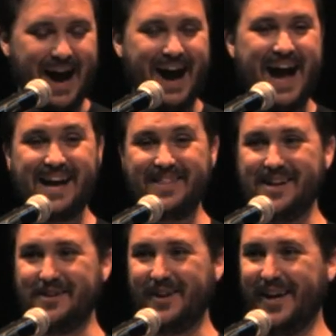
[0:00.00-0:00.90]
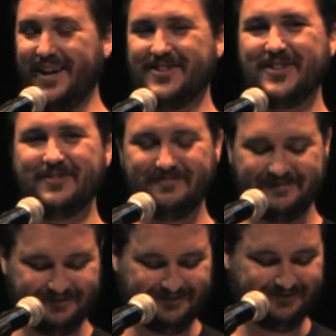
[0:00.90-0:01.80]
I, on the other hand,
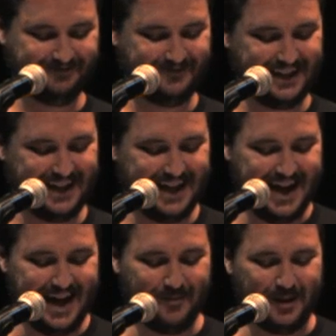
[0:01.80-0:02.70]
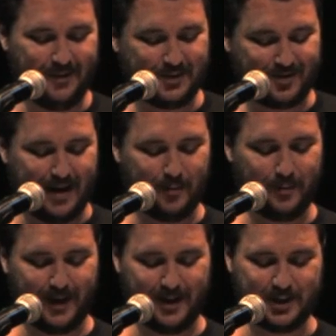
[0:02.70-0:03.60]
am one of those Scrabble
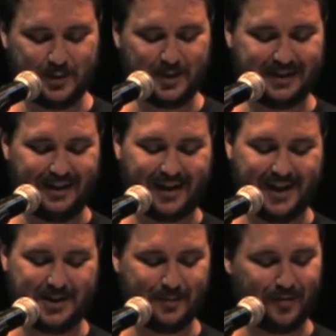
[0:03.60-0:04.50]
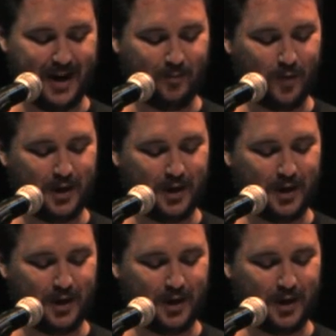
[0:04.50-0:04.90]
players who is lucky to break